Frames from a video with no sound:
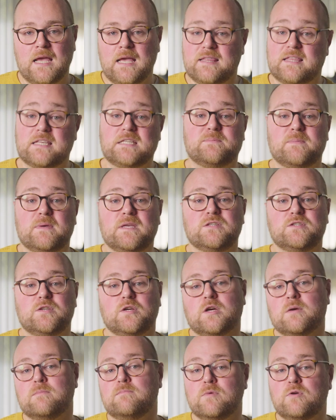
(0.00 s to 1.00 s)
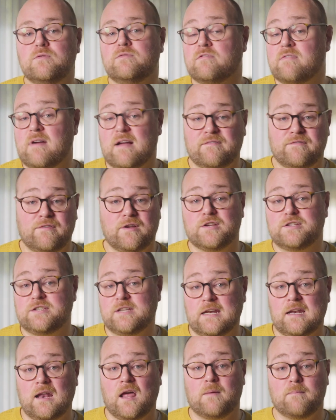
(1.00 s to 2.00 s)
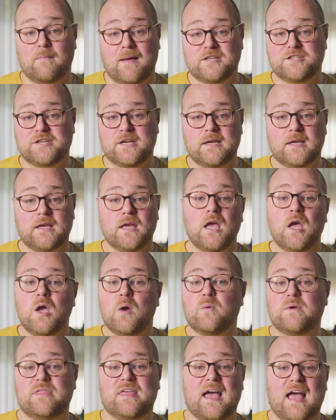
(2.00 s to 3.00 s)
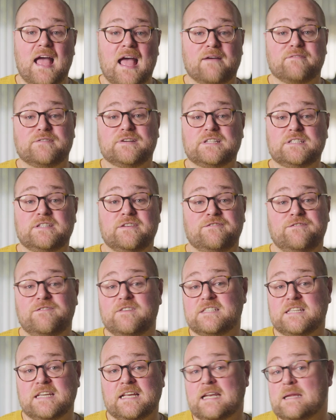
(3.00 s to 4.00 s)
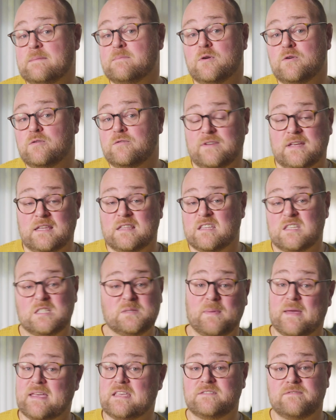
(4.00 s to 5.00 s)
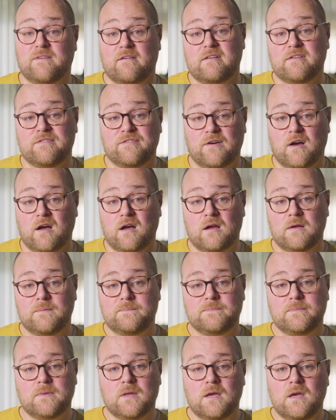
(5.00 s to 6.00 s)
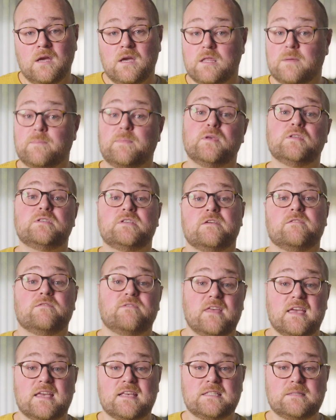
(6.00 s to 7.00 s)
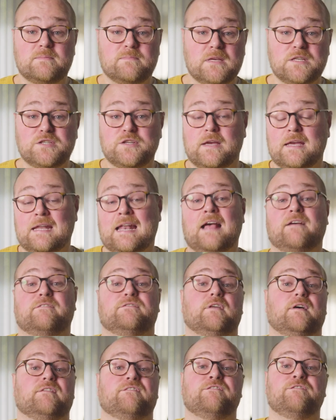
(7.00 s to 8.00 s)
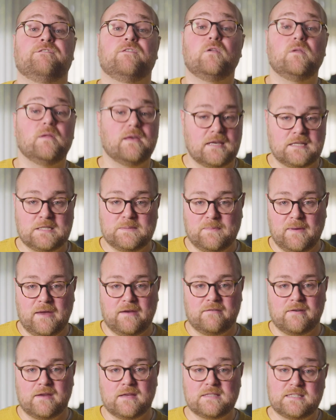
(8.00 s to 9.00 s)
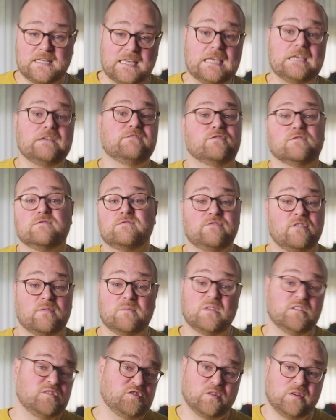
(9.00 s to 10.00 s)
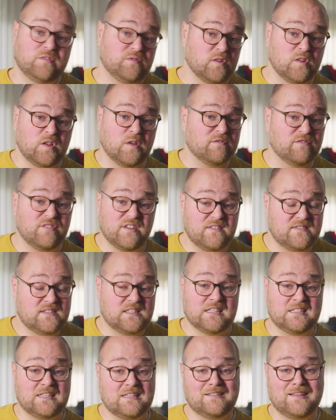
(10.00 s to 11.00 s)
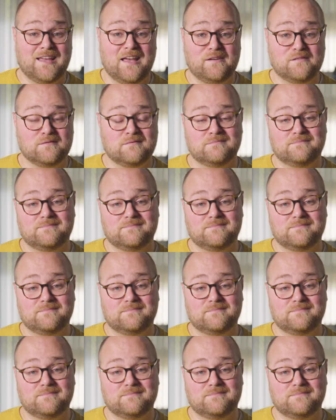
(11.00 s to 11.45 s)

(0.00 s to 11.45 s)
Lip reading: This means you can move around virtually like magic, without having to physically move in the space very far. The beauty of this means you can have that full experience even from the joyful comfort of sitting down.